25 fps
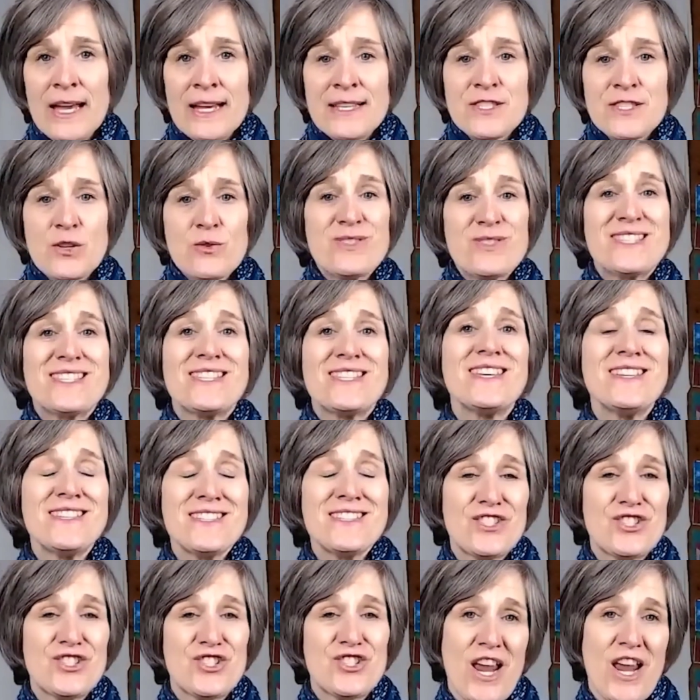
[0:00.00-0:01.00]
So C
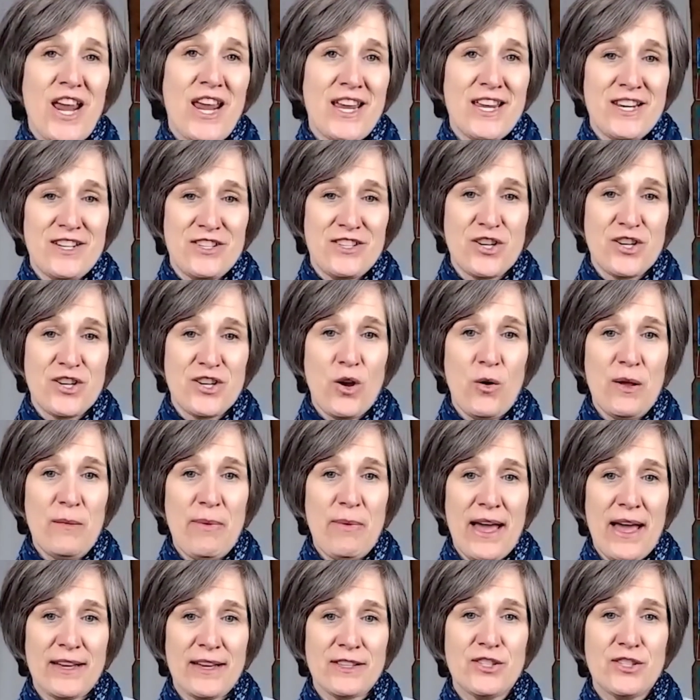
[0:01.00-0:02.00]
is change, going
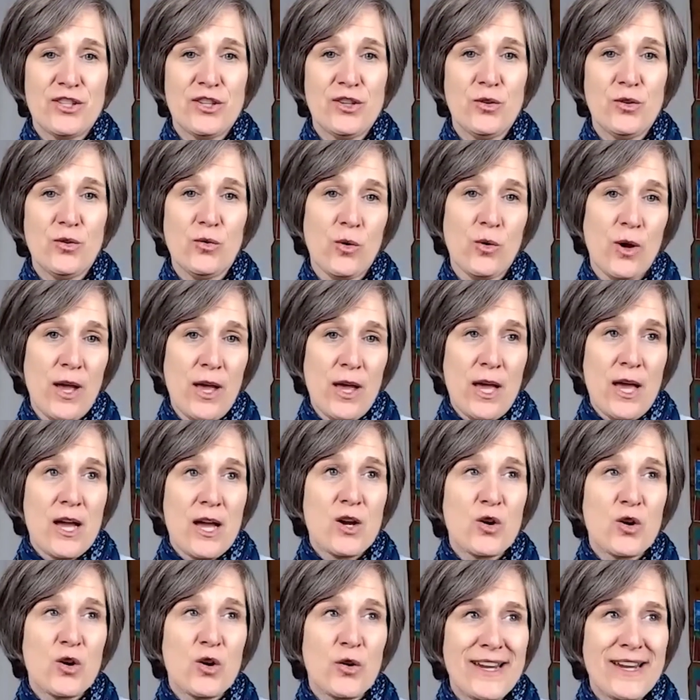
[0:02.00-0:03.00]
back to
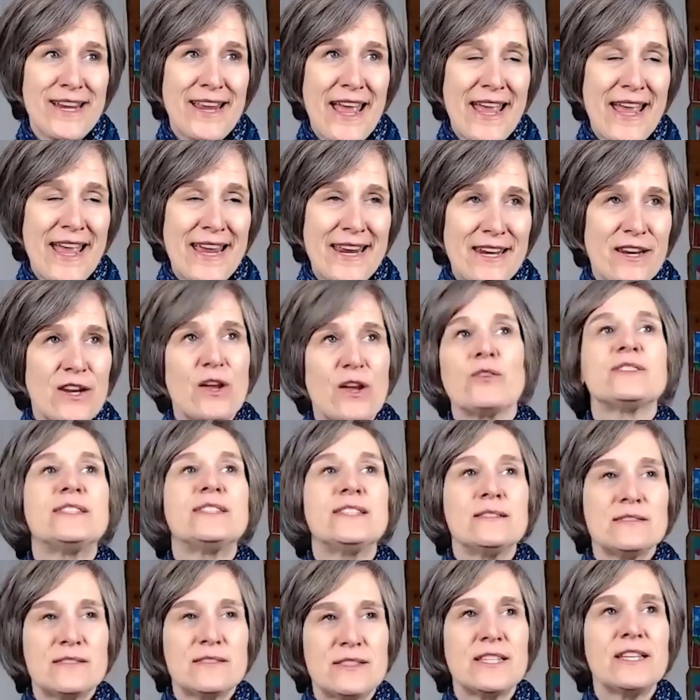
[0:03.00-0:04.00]

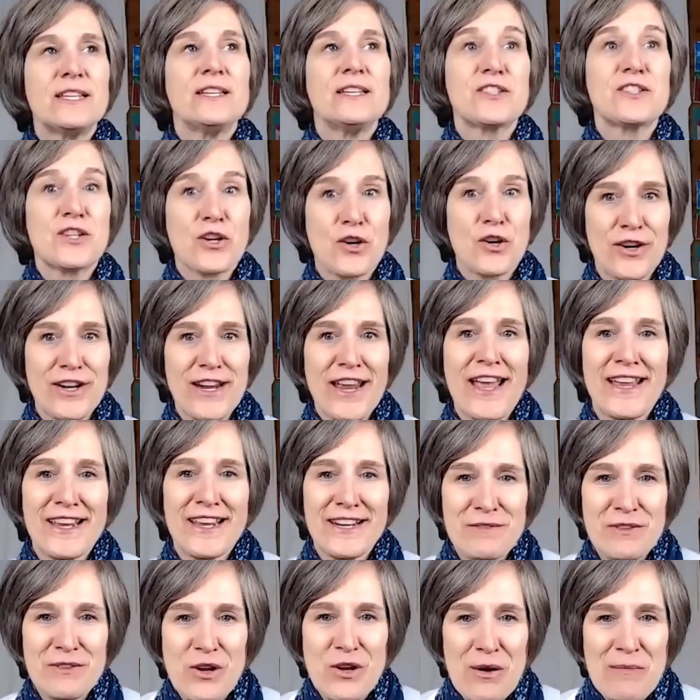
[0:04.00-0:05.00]
C is
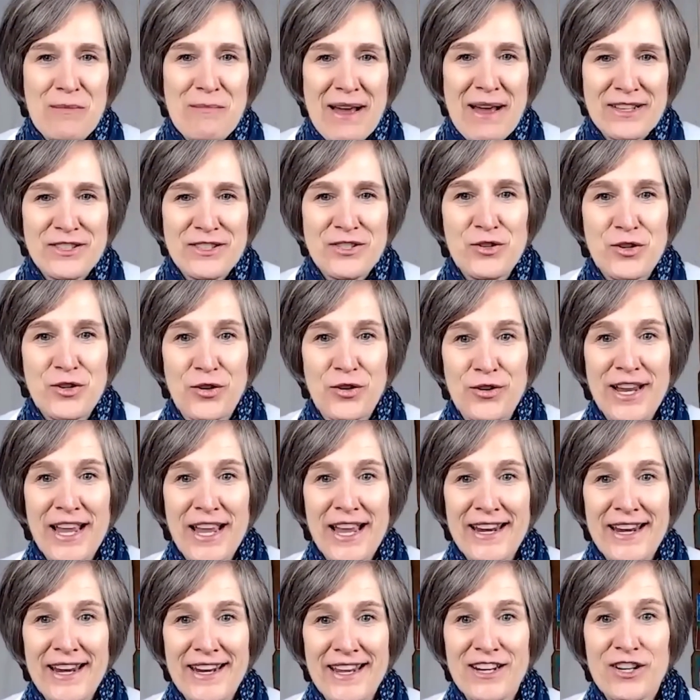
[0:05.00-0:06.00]
create, going back to
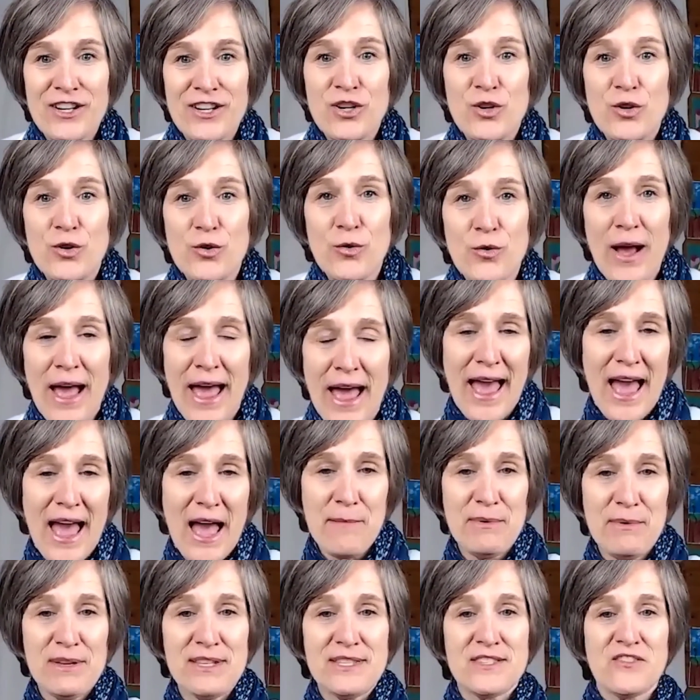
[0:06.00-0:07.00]
creating new
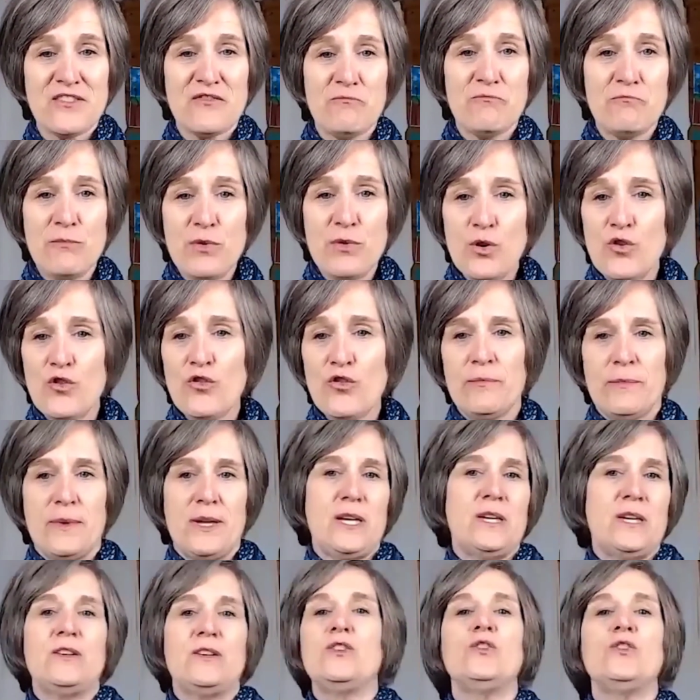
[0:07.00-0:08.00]
habits of
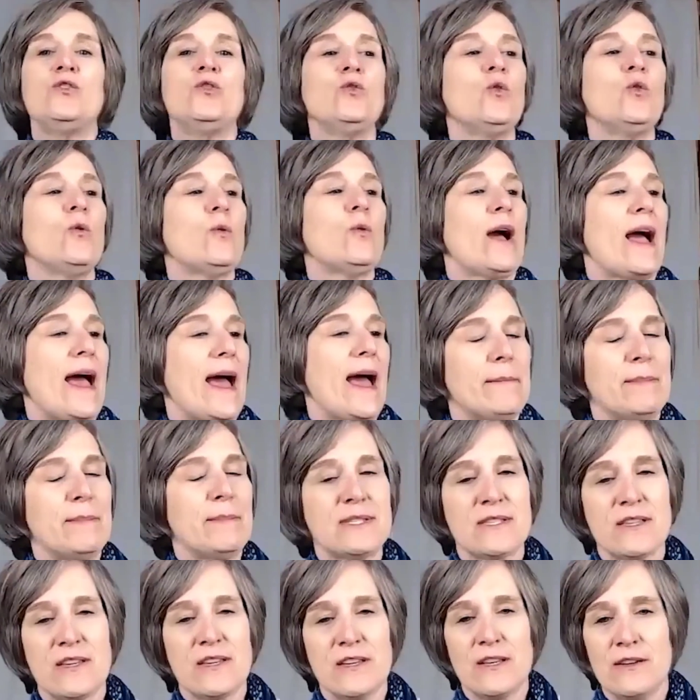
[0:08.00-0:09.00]
movement, new
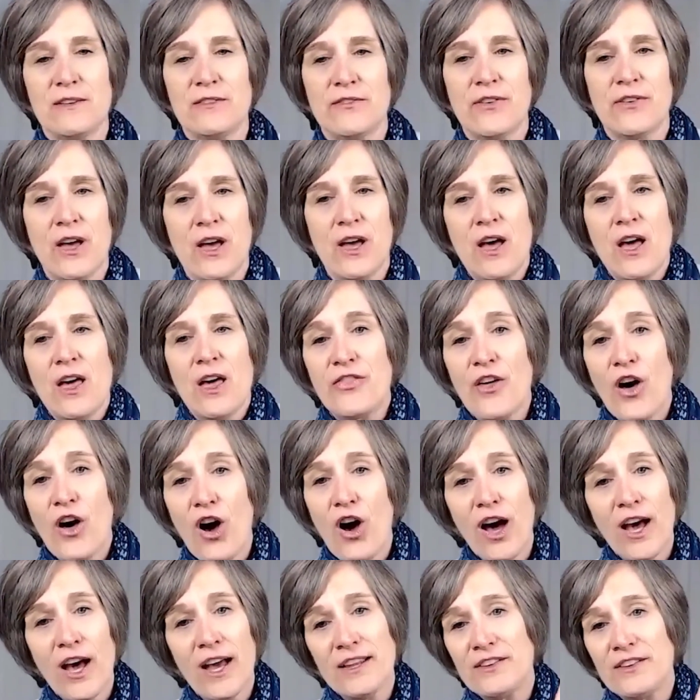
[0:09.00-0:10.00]
habits of
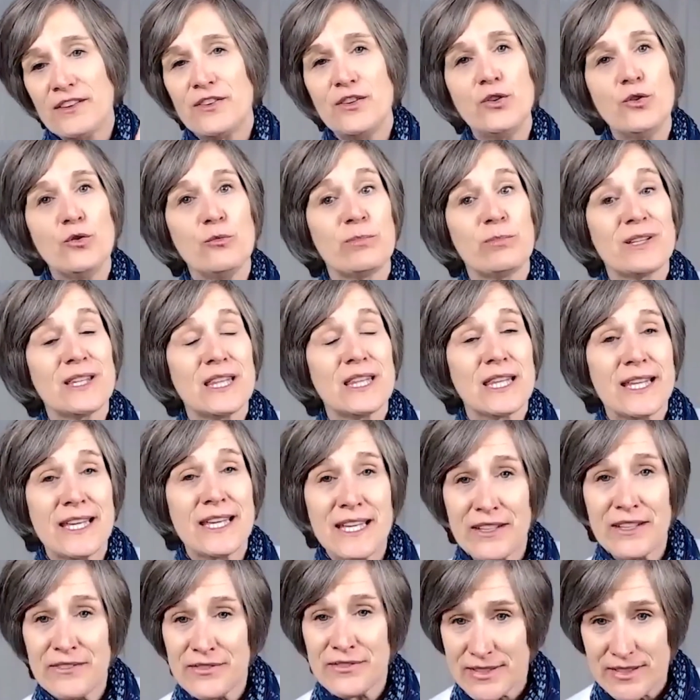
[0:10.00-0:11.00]
thought, new
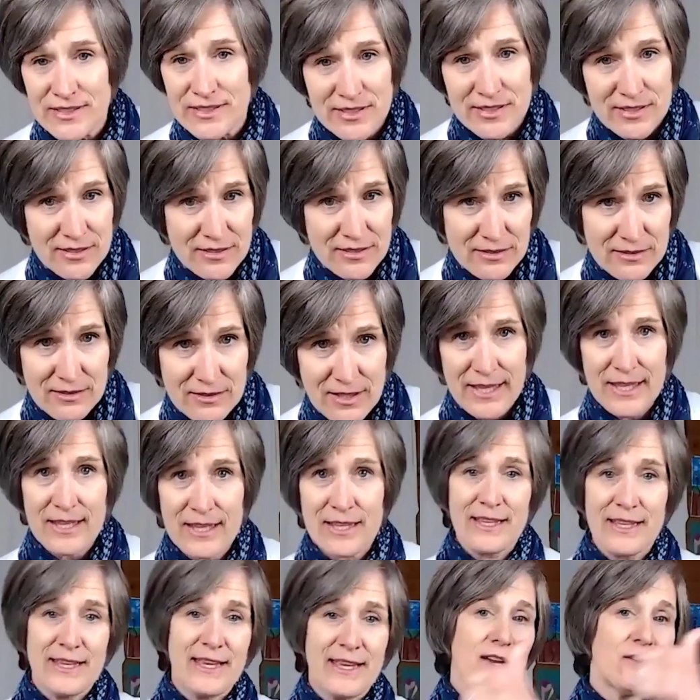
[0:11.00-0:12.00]
beliefs,
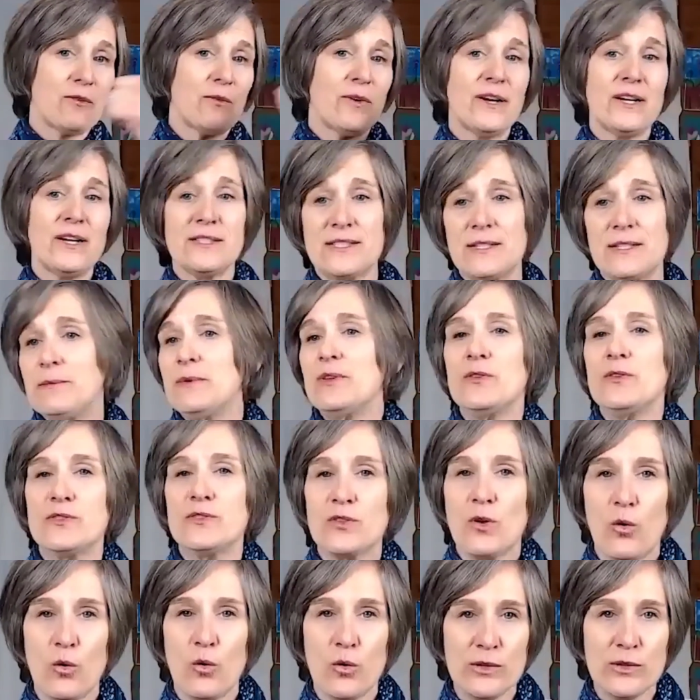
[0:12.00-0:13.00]
like get rid of some of
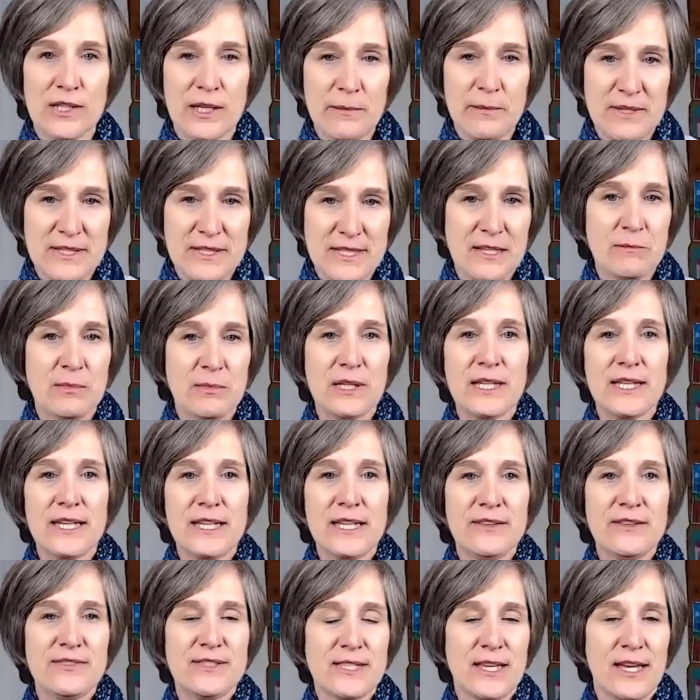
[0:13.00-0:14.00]
those old limiting
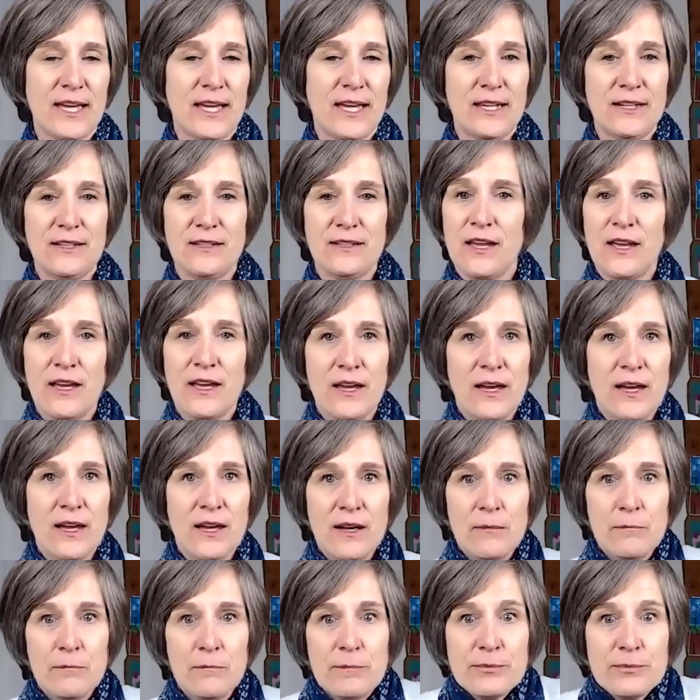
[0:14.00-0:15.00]
beliefs and
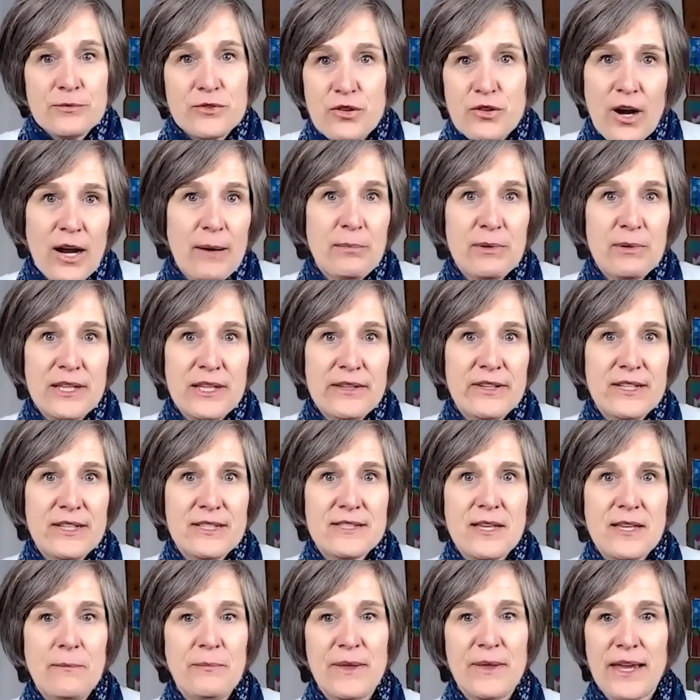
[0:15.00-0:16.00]
try believing
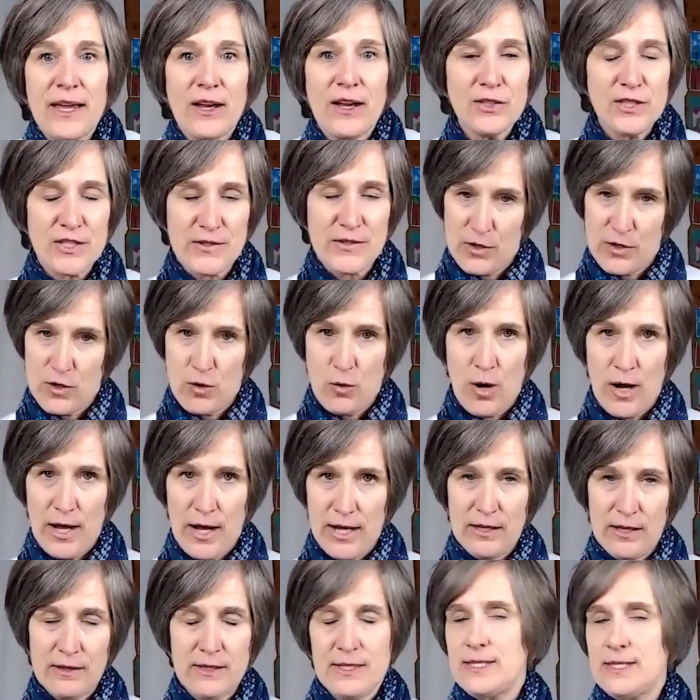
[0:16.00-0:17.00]
something else for a
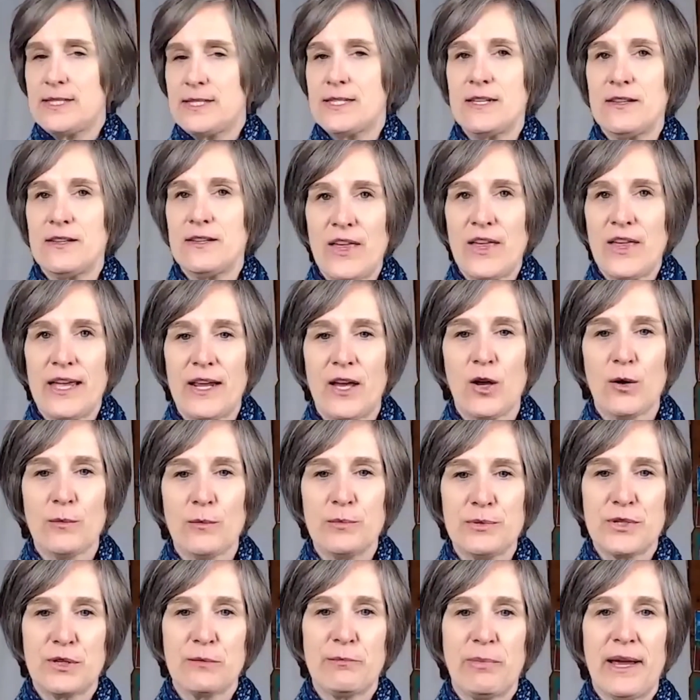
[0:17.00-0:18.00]
while and see if that
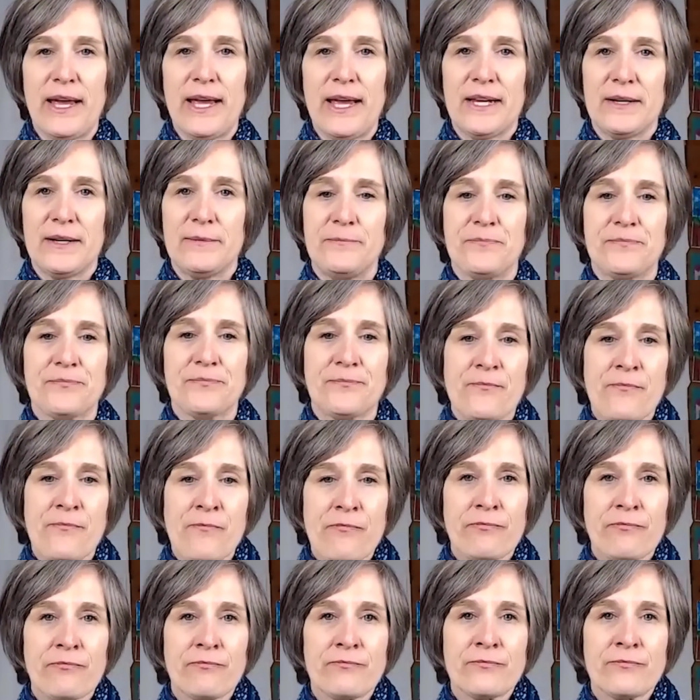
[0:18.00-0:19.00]
helps your pain.
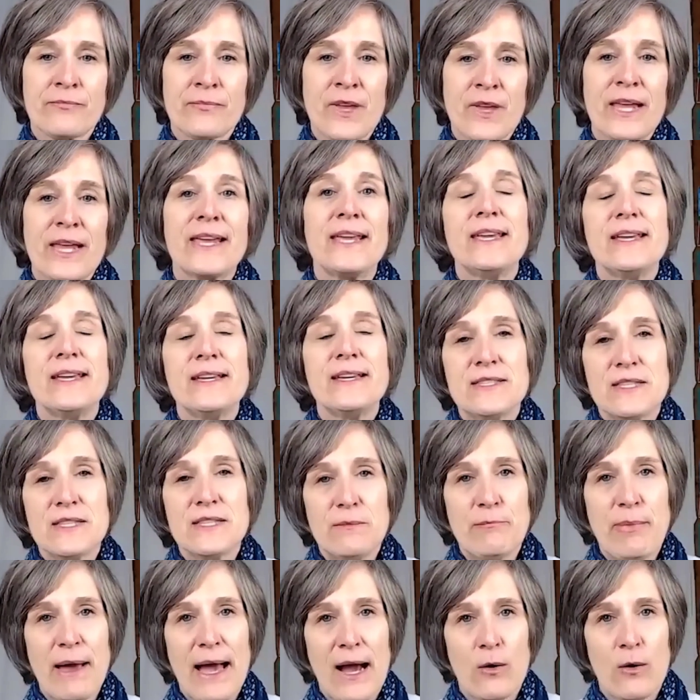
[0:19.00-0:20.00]
E is
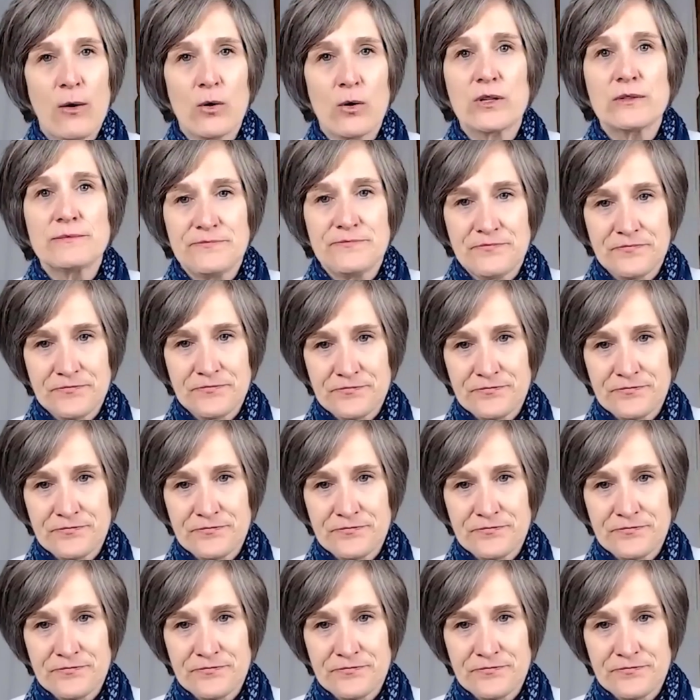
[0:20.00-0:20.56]
empower.